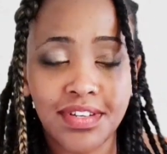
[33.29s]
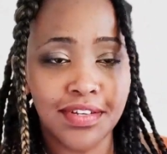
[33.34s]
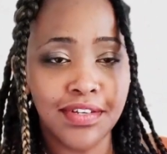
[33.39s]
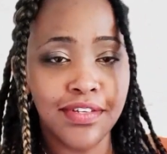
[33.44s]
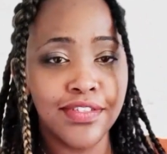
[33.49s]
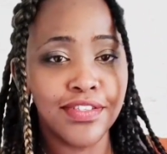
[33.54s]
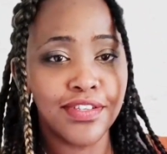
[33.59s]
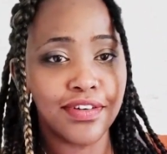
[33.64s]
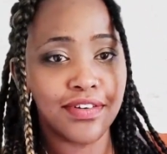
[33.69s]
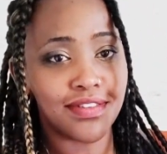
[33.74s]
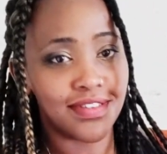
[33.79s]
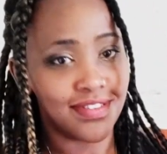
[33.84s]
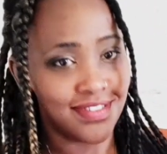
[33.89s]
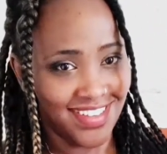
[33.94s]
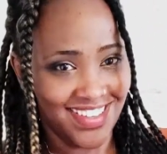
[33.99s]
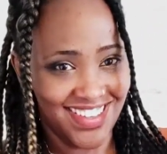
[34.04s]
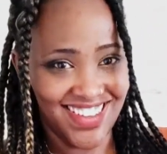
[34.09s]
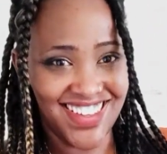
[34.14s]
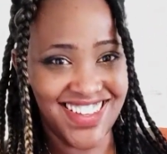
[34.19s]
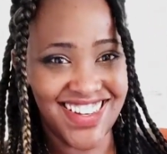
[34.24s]
So
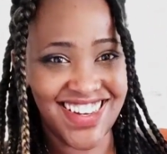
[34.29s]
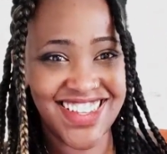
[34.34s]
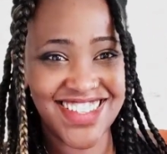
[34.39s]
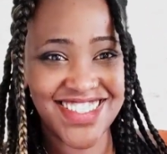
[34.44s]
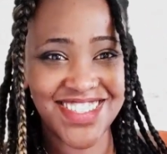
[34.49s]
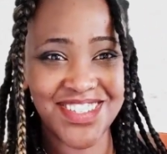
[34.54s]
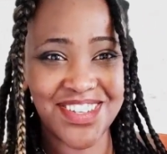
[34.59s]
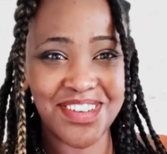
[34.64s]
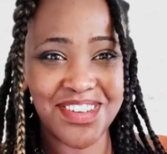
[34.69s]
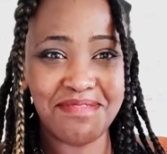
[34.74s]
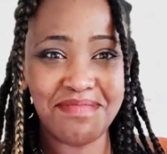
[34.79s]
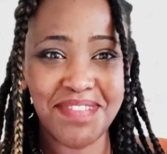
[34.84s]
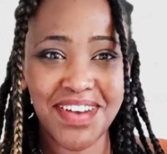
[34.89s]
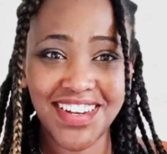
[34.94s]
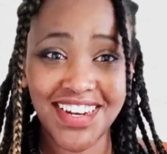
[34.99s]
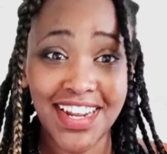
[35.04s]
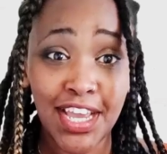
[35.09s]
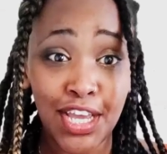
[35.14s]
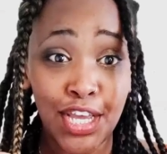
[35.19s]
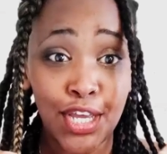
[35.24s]
let's talk about
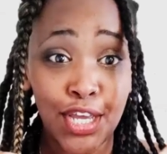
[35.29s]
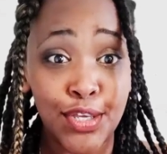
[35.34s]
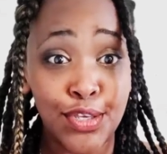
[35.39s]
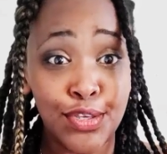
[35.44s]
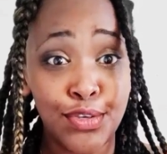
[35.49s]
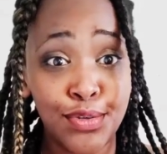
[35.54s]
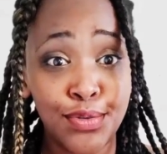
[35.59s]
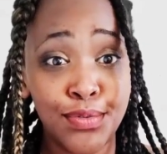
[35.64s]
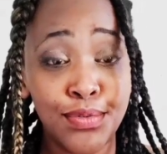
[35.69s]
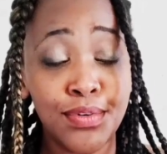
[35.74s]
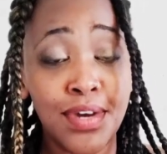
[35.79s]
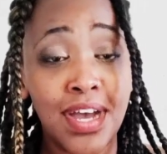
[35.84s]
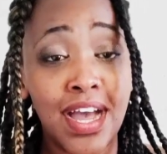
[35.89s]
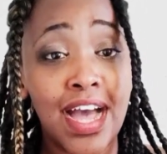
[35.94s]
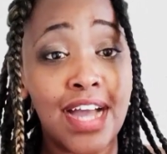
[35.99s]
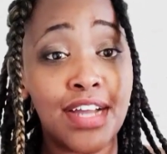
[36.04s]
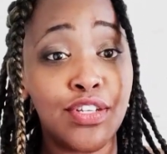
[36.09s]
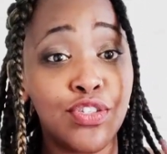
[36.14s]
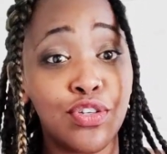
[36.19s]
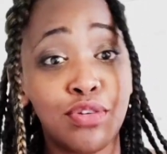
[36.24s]
you
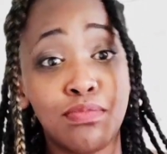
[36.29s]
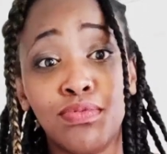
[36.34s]
and your